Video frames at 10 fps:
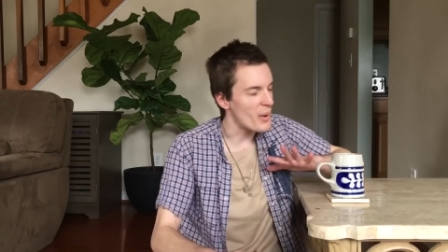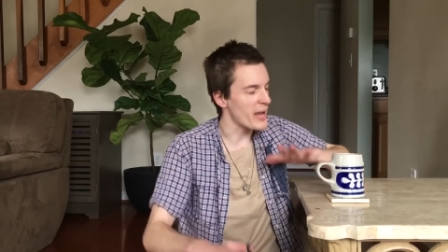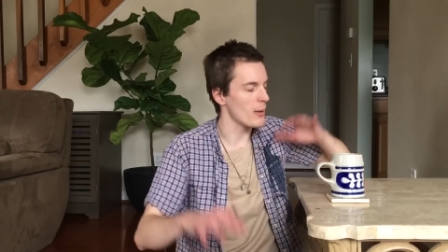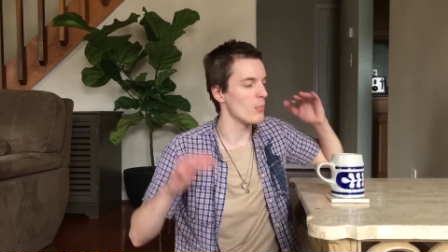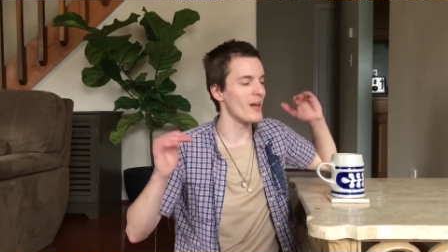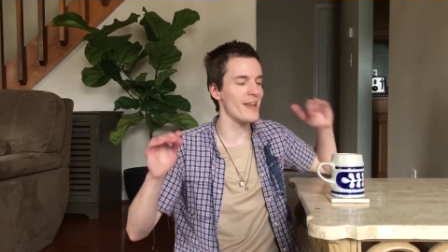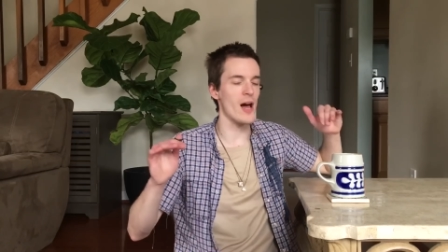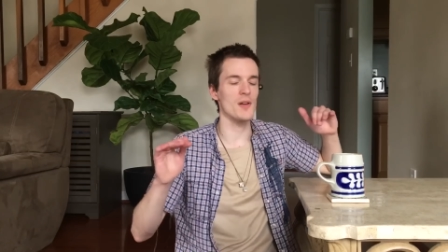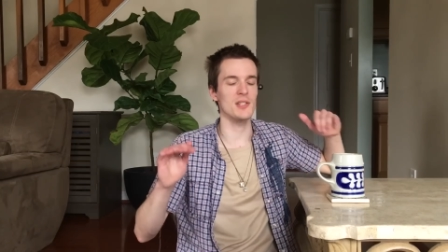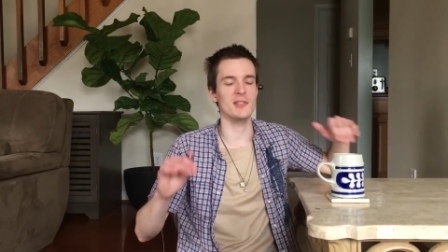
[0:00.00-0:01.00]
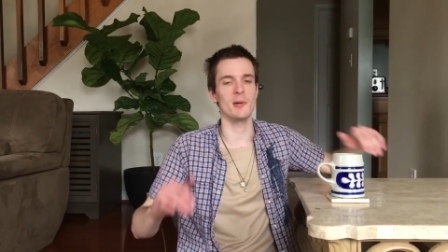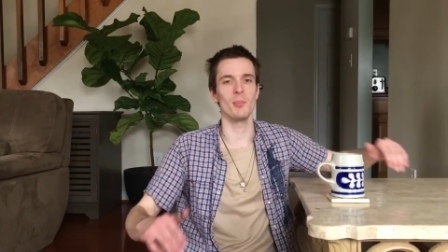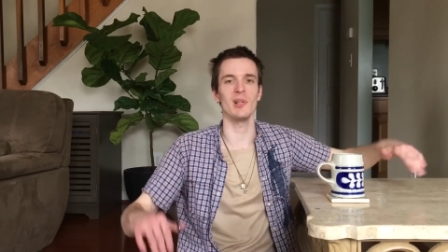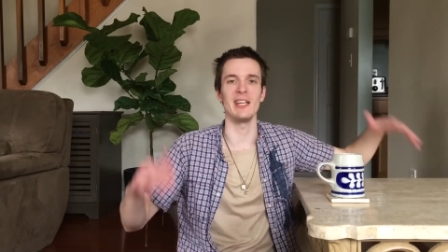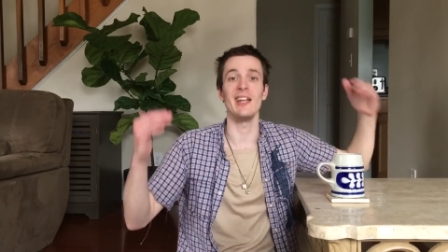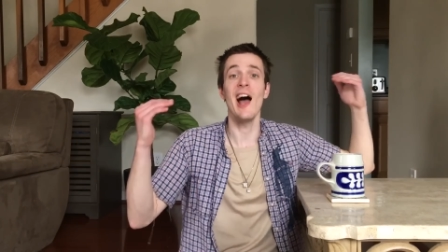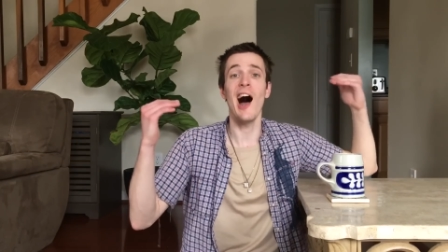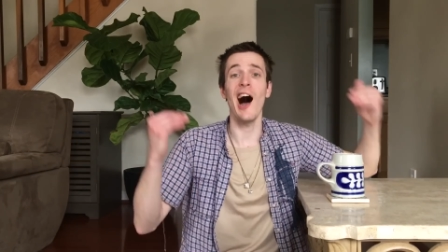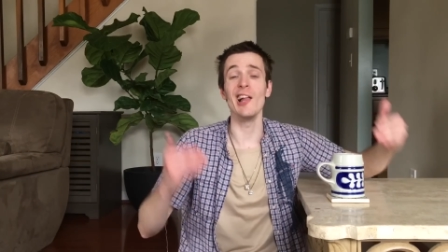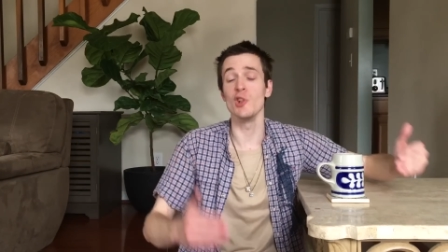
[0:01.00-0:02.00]
Bam! Analysis complete.
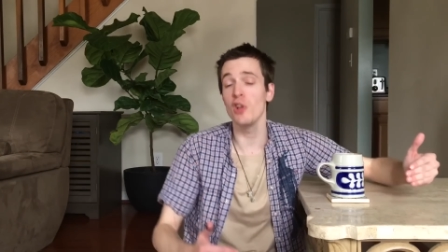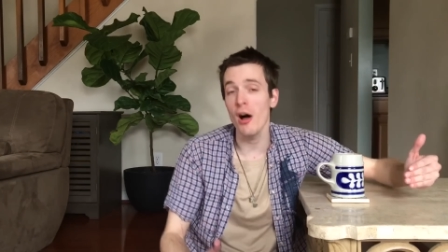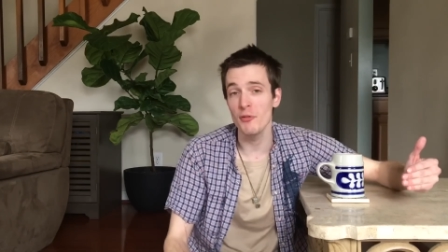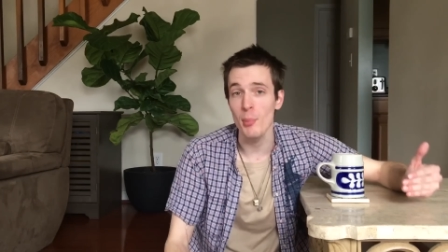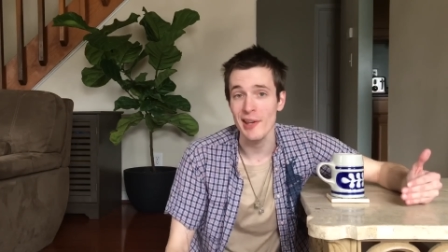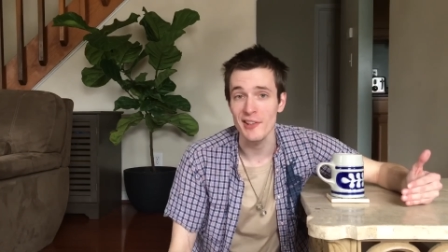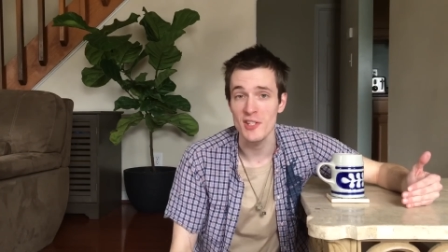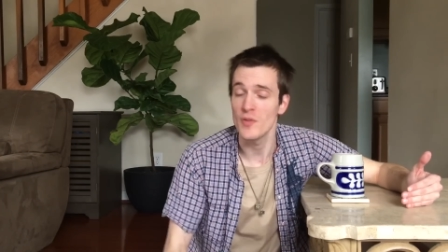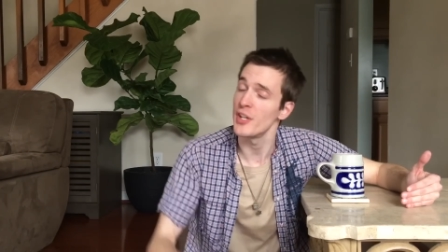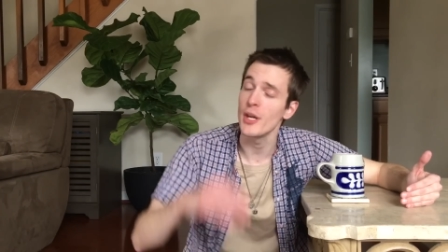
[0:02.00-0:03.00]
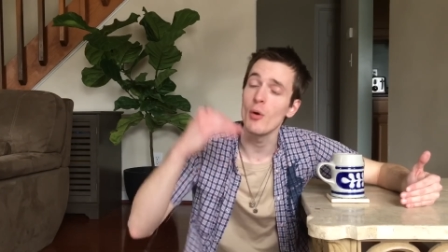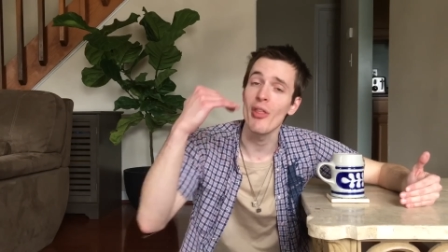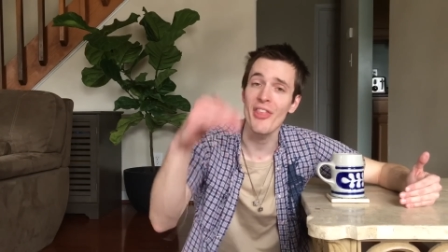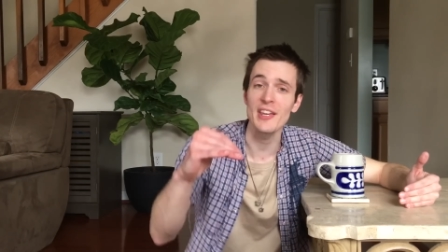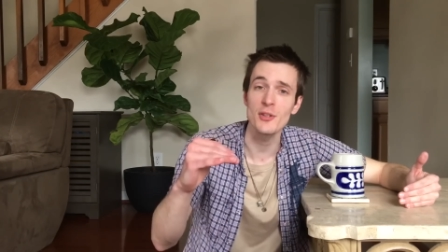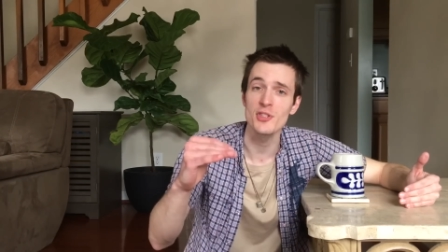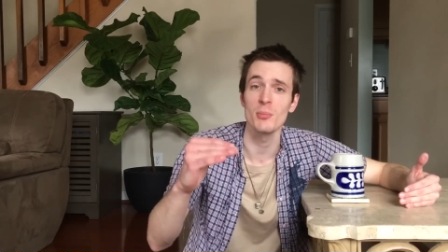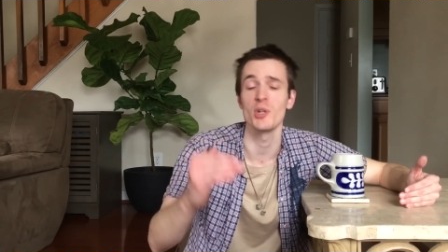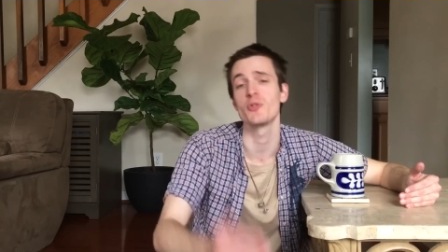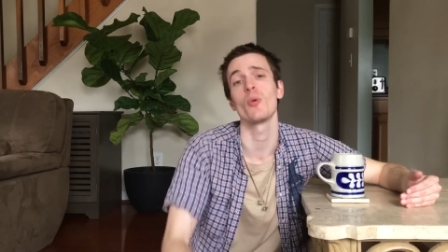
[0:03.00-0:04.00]
I loved making this video. Thank you
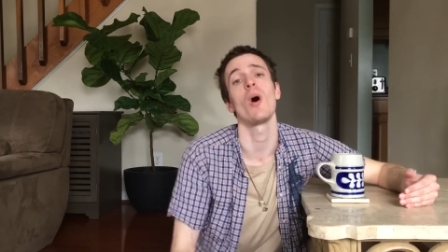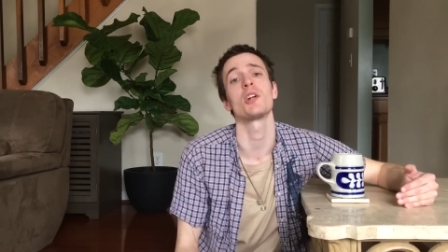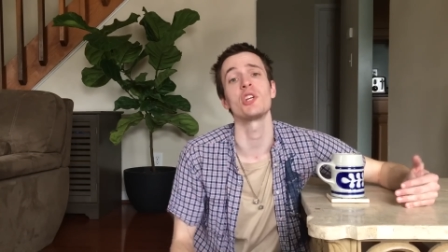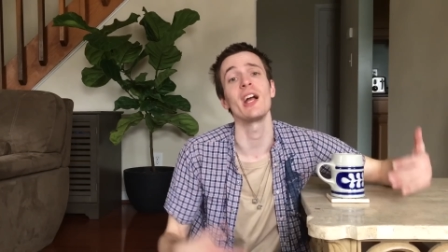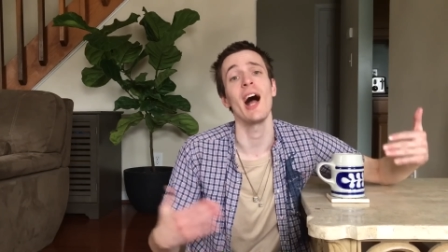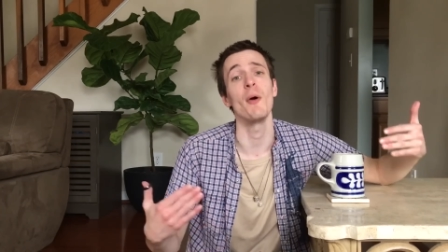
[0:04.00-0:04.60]
so much for watching.